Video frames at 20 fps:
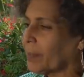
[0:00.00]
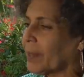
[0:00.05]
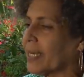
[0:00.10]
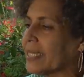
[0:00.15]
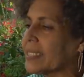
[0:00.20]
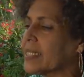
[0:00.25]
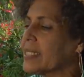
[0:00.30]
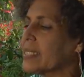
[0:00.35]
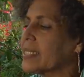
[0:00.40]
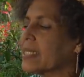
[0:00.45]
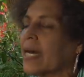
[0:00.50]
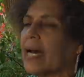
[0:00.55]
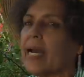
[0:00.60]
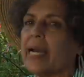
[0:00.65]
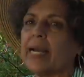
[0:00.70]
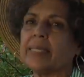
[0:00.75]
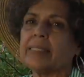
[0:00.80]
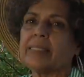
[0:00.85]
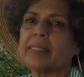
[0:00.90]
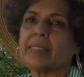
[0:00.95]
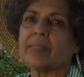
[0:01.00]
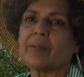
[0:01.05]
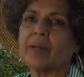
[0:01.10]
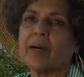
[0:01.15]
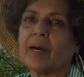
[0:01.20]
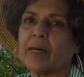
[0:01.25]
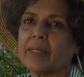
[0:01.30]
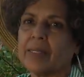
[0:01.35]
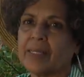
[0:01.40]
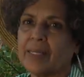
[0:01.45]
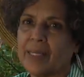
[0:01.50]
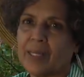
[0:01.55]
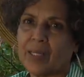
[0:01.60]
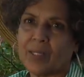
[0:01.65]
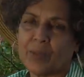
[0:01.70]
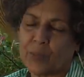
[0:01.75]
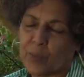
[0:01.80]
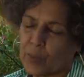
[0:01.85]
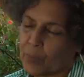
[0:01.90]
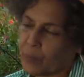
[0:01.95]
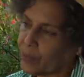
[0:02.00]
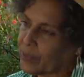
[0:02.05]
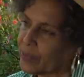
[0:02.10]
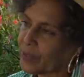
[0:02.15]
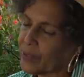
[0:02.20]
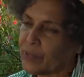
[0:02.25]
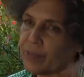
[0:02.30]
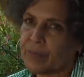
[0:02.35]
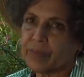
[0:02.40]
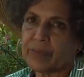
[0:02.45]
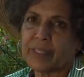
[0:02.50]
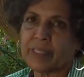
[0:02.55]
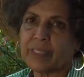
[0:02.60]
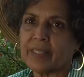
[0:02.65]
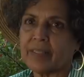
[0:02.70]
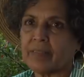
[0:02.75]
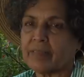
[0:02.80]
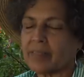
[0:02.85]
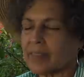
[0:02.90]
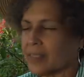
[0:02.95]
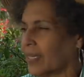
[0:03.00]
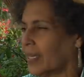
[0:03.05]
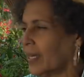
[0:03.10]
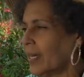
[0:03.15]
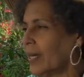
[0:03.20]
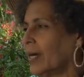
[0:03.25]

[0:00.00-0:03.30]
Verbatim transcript: pesticides are on it, what preservatives,